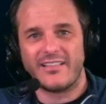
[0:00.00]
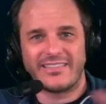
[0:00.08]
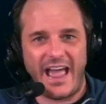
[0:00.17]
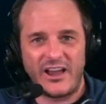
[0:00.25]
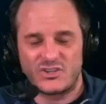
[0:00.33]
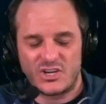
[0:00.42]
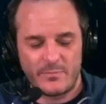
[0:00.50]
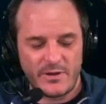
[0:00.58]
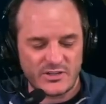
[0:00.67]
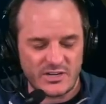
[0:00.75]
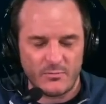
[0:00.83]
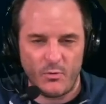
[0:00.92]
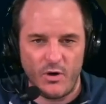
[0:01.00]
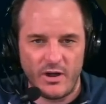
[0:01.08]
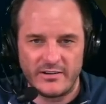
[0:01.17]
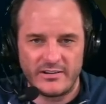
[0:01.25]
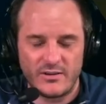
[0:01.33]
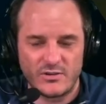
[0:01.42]
Last year, Michigan
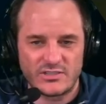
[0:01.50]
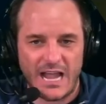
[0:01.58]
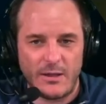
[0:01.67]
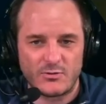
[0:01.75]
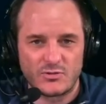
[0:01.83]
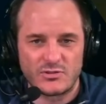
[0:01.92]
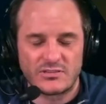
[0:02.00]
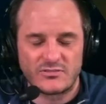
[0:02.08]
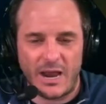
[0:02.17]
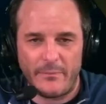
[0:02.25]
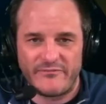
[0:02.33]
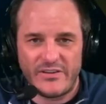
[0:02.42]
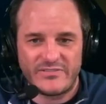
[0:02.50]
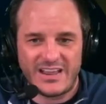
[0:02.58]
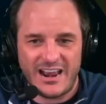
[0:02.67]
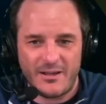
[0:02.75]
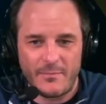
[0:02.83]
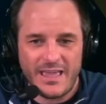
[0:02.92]
won, Scott dropped 50
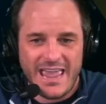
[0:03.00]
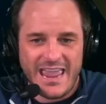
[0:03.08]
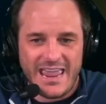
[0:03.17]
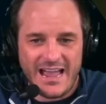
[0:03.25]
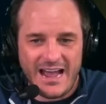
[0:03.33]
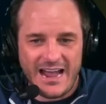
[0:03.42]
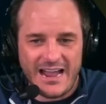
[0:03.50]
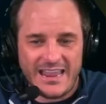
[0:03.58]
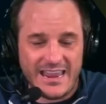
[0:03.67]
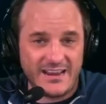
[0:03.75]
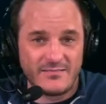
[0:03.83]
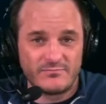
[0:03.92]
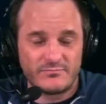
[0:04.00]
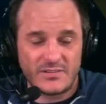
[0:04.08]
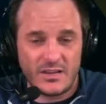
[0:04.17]
on them in